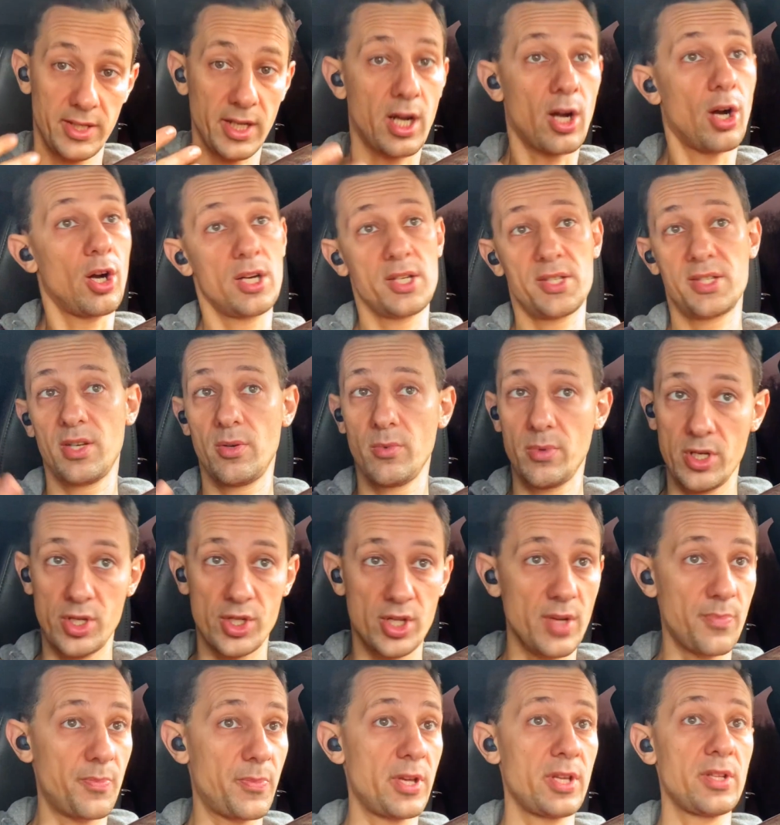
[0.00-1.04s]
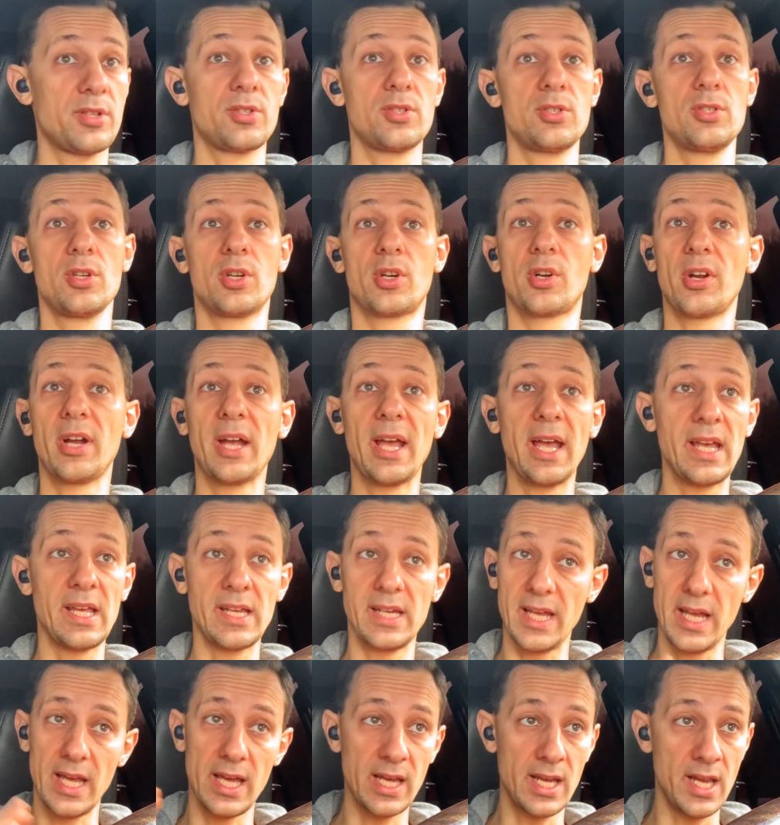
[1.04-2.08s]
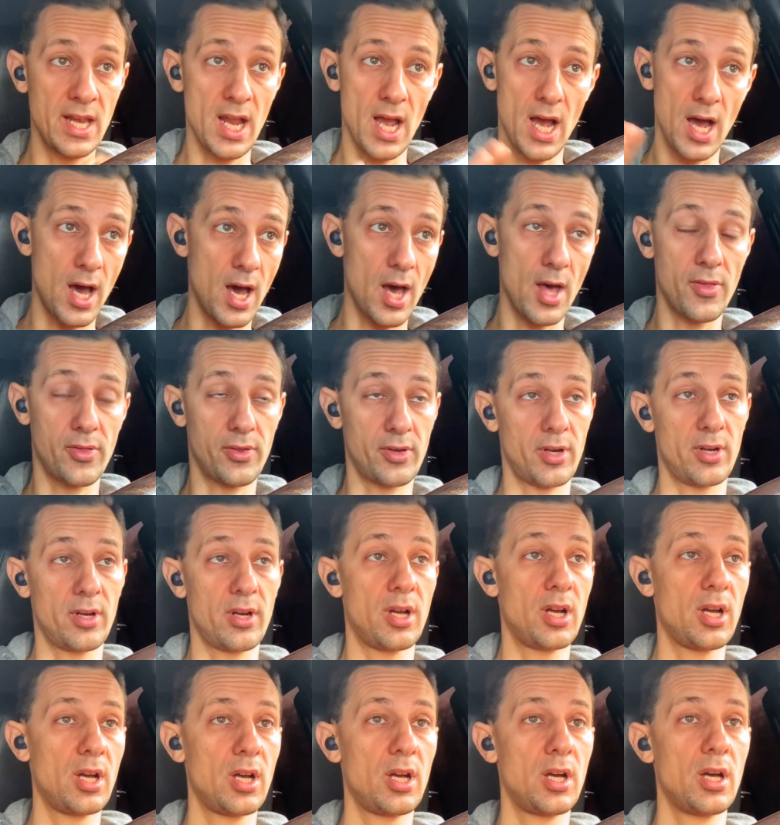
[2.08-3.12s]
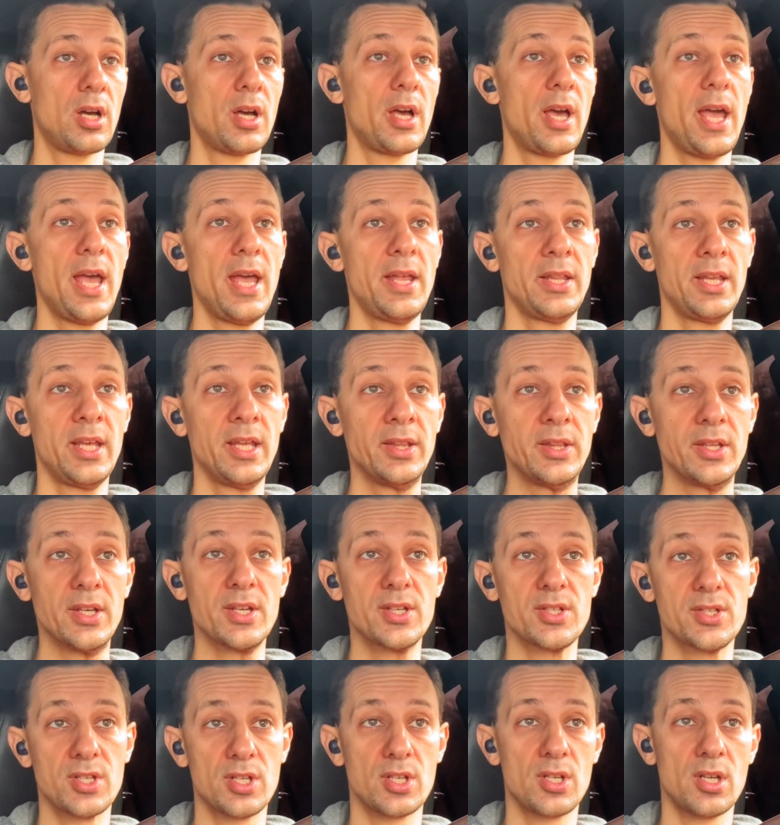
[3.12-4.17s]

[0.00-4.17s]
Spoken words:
cars that we shipping to Ukraine, and then there's